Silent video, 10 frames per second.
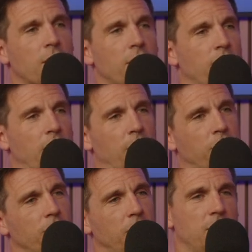If they're
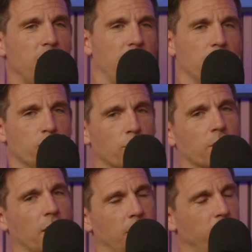a leave it in the
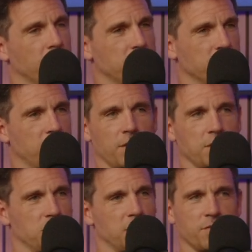drawer kind of person, don't
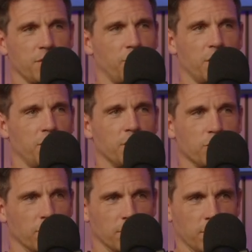they just leave the phone in the
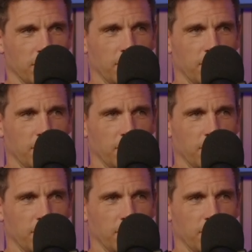drawer?